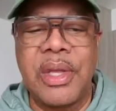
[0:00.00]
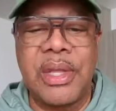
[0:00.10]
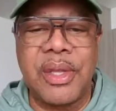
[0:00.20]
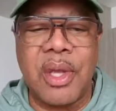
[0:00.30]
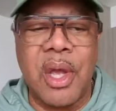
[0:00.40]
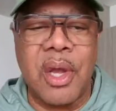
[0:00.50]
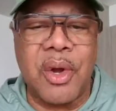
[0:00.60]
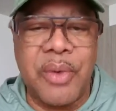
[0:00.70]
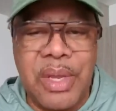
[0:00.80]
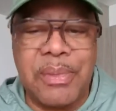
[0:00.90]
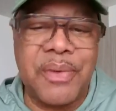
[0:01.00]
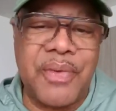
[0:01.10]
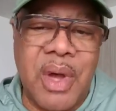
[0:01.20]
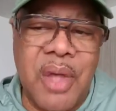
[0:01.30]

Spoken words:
the agreement for other